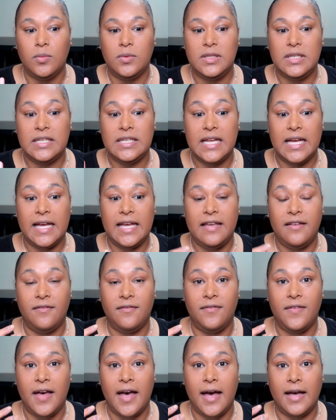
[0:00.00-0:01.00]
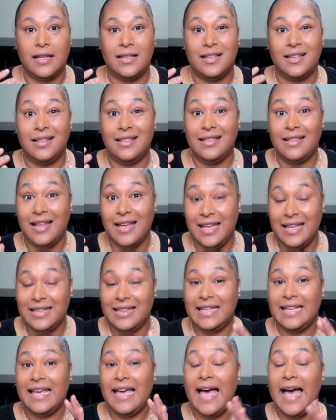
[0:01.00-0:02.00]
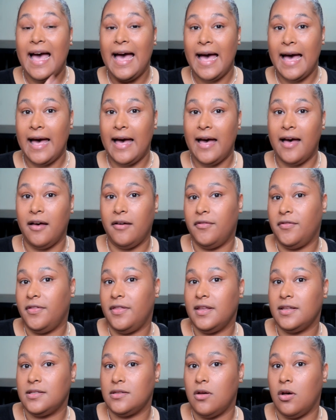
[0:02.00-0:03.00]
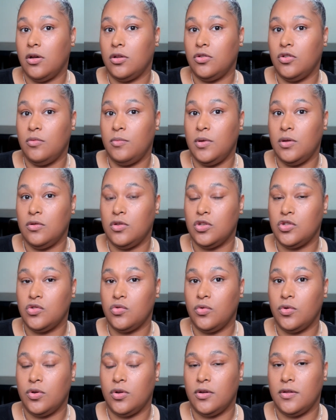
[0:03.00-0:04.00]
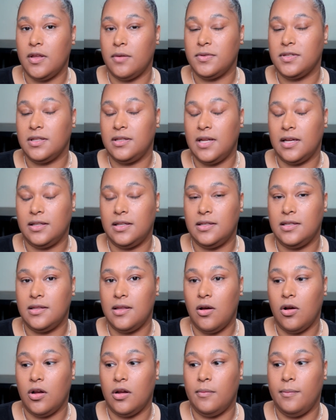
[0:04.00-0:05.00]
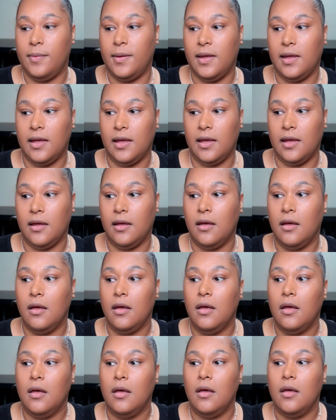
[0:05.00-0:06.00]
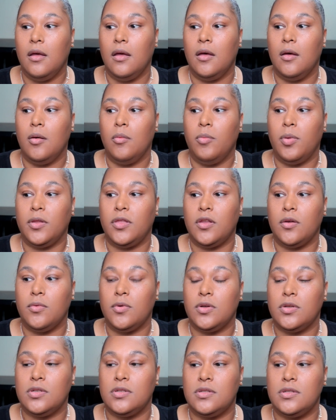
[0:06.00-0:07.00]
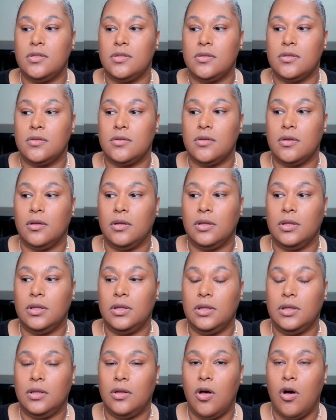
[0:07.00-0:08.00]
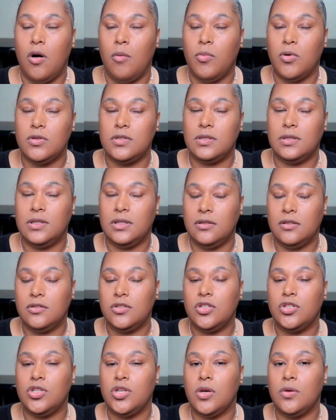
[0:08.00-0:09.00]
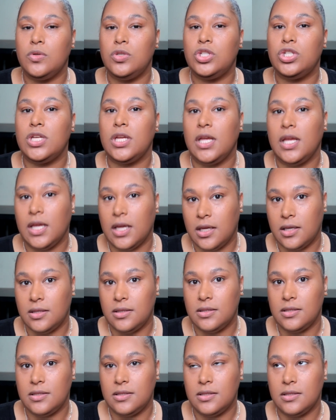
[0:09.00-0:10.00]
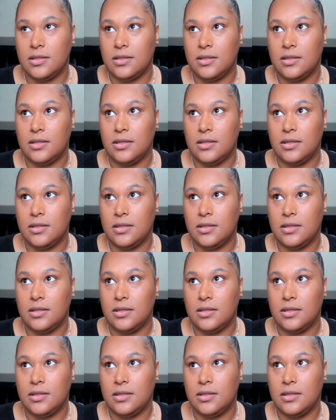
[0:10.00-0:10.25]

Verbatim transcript: did I, in fact, likely have this autoimmune disorder that was connected to the RMP, but there was almost little to no chance